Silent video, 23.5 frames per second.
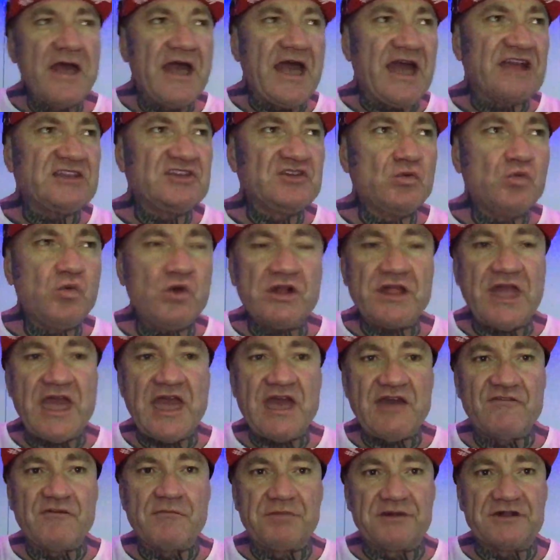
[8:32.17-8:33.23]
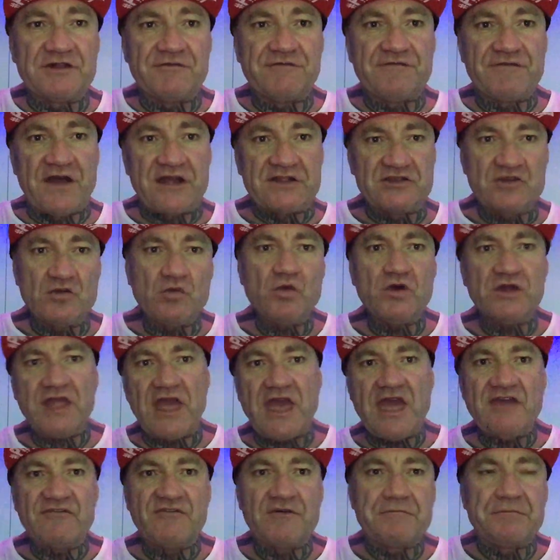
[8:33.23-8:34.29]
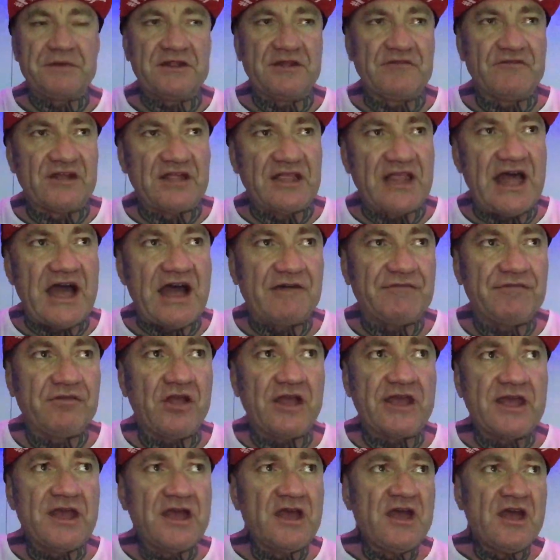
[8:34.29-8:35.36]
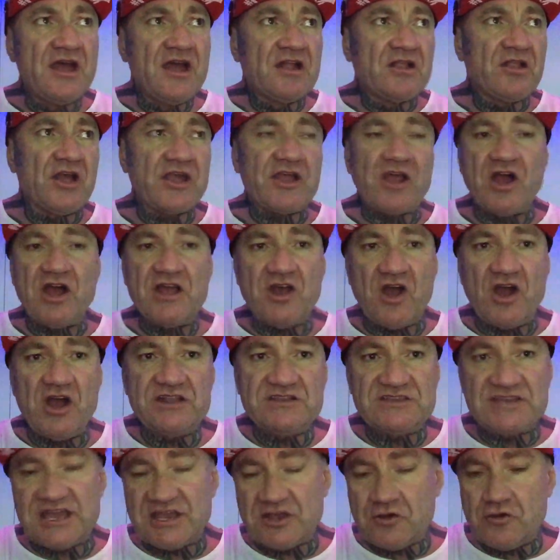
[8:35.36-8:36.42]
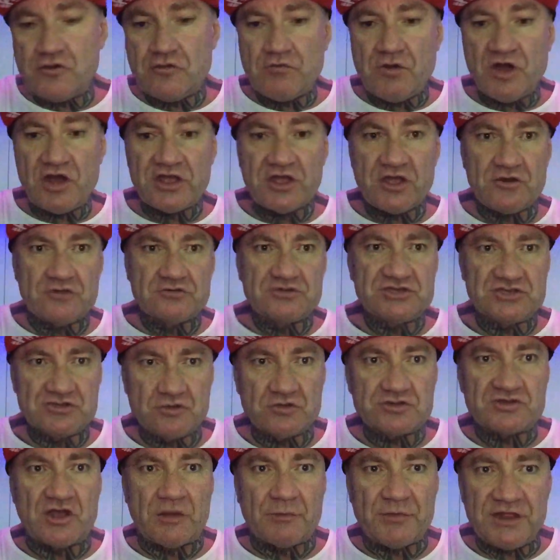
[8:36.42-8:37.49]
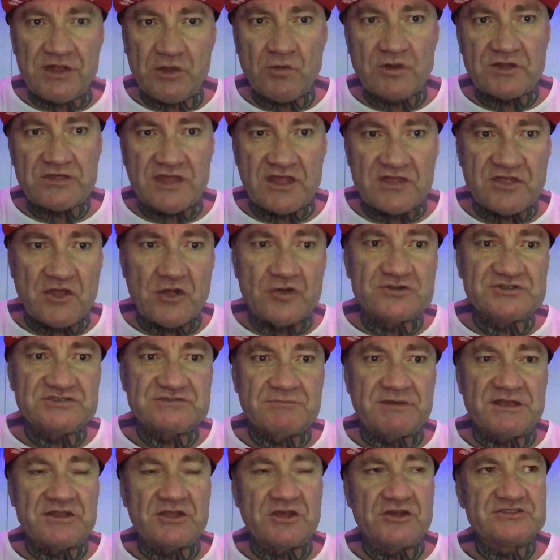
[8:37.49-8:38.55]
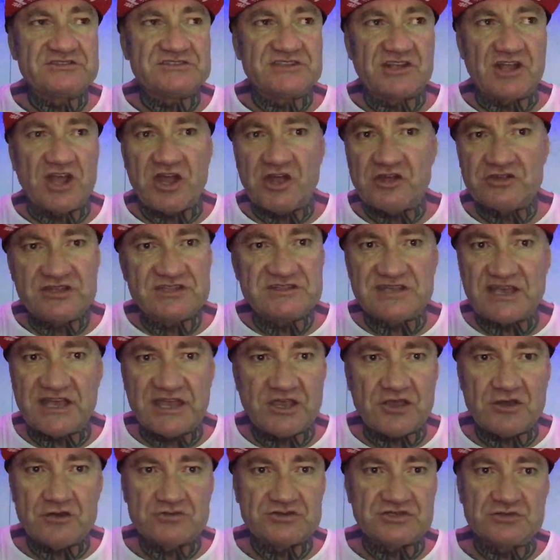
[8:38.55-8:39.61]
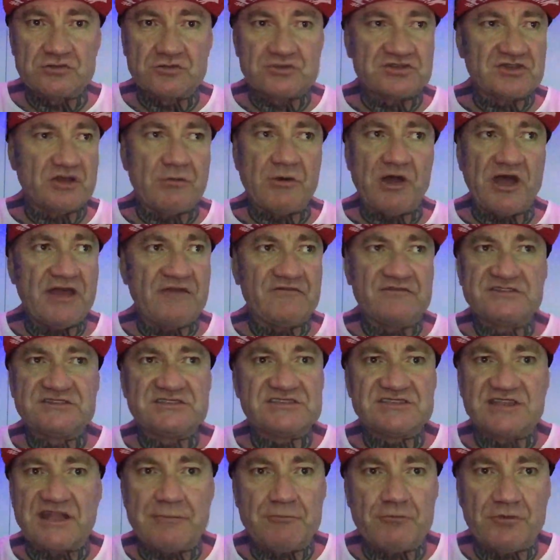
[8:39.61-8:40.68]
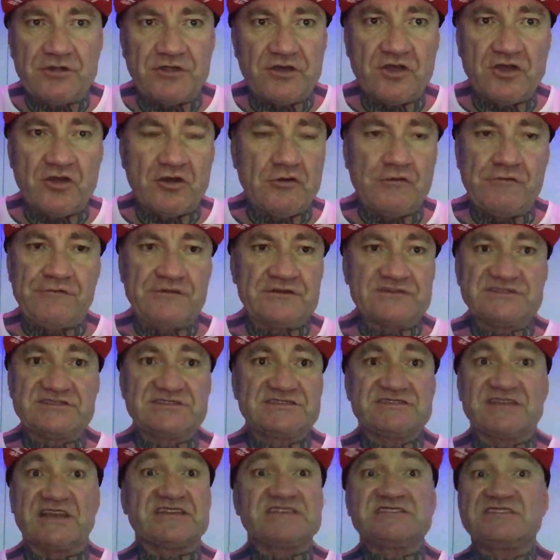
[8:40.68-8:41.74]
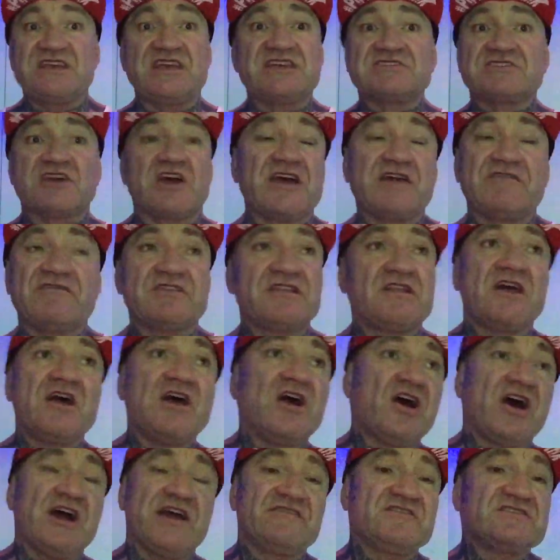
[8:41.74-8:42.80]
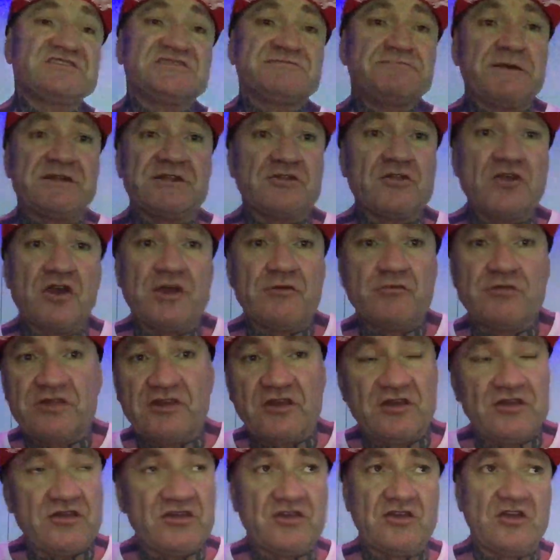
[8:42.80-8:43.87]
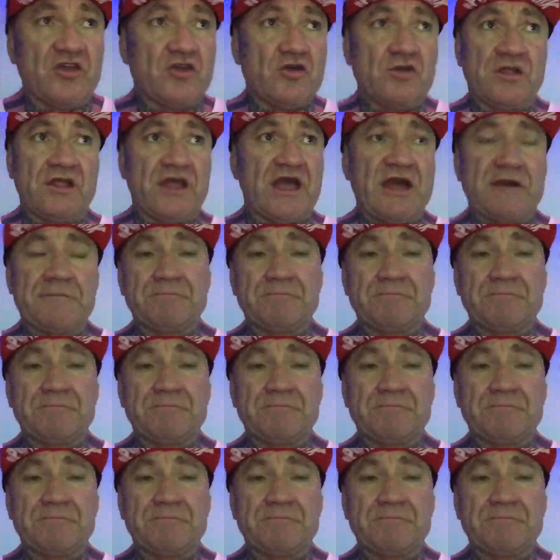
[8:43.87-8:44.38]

And you want to have a bit of fun. You want to have a bit of a laugh. Like I take all my girls short time. Anyone that knows me knows that I only take girls short time. I haven't slept with a girl for 6 years. I haven't spent a night with a girl